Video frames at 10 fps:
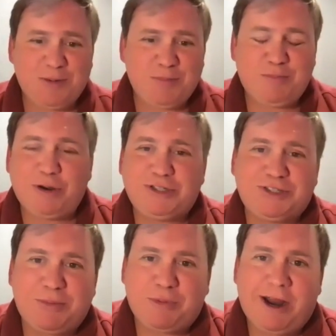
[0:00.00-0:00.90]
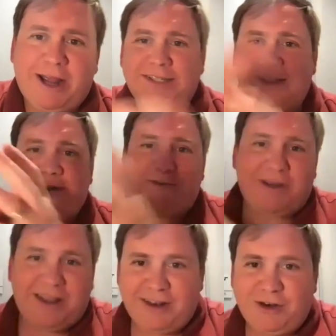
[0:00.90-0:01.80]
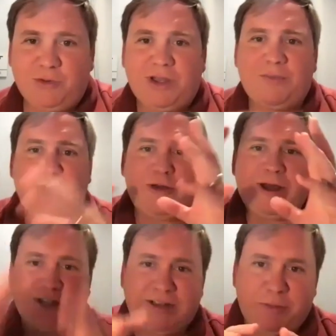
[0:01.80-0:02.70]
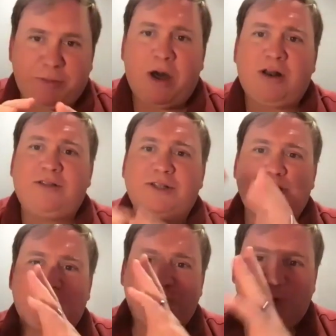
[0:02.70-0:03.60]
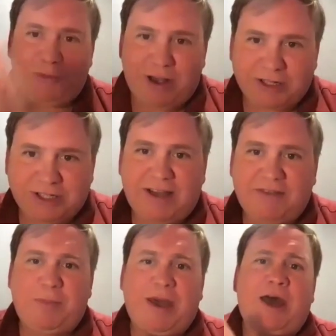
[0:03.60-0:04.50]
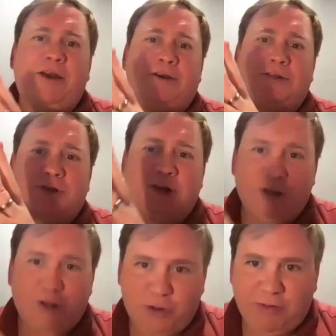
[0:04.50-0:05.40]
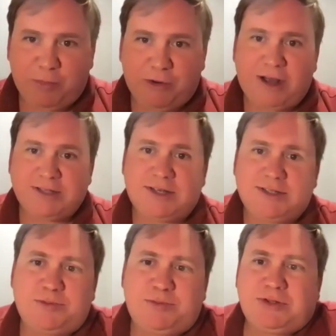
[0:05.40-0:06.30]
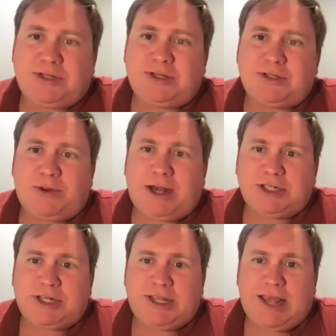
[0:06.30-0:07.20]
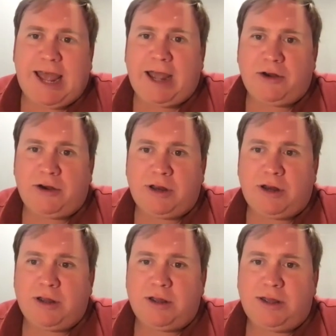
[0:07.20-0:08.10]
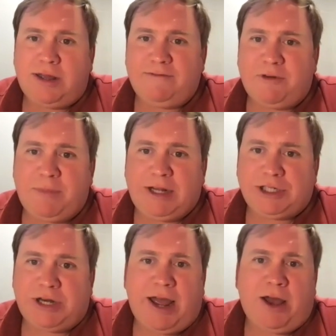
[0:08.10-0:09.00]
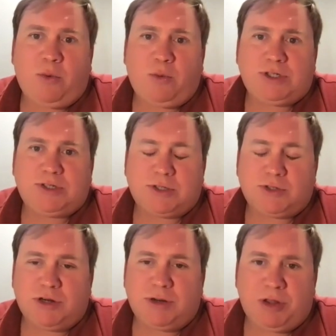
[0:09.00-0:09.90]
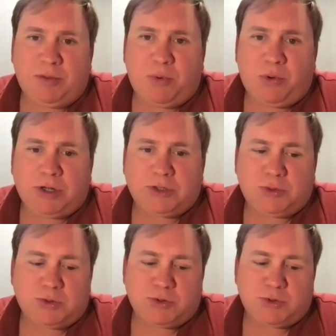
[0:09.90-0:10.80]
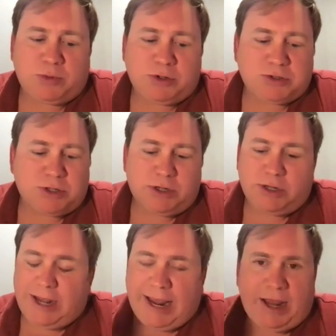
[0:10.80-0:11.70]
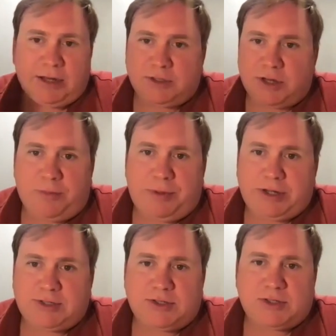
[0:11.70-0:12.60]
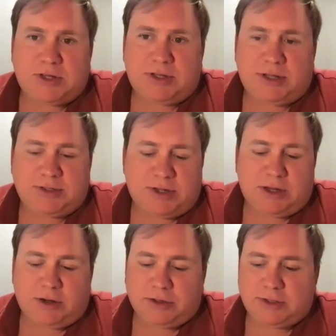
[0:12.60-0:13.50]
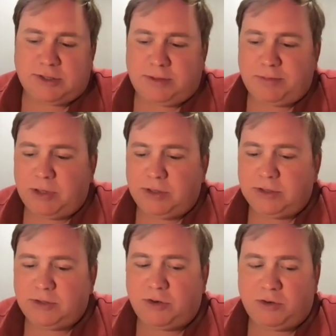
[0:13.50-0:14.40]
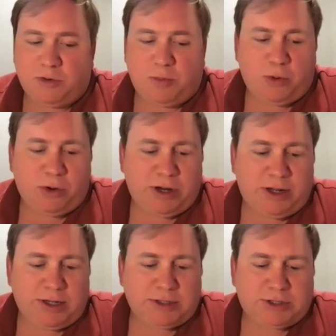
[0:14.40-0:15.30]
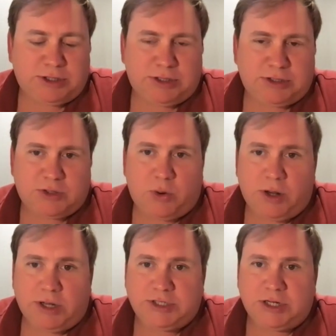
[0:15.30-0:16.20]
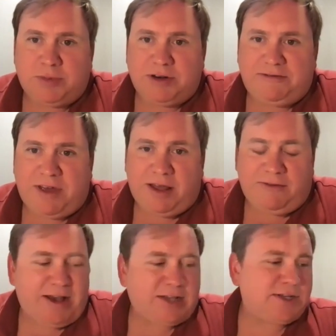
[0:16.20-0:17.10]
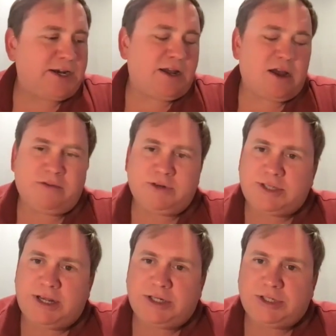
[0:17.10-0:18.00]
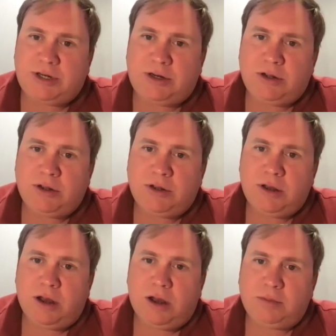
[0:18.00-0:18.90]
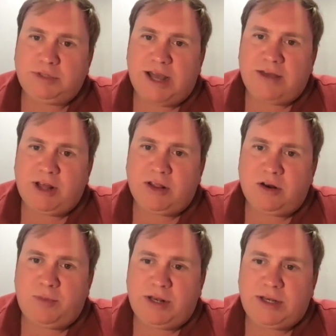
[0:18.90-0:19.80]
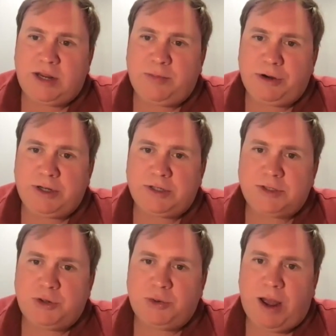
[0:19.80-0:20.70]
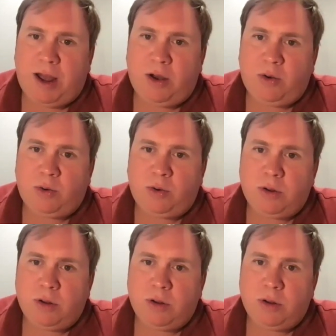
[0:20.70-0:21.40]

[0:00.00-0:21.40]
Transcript: purchasing price and then doing it, but you actually have a model of the shoe. You actually have the patterns. You have the processes built in, so you actually get the accurate information out, which is extremely important to consumers and to companies as they increasingly start to report ESG. So, gentlemen, fascinating conversation. Diving a little bit deeper into how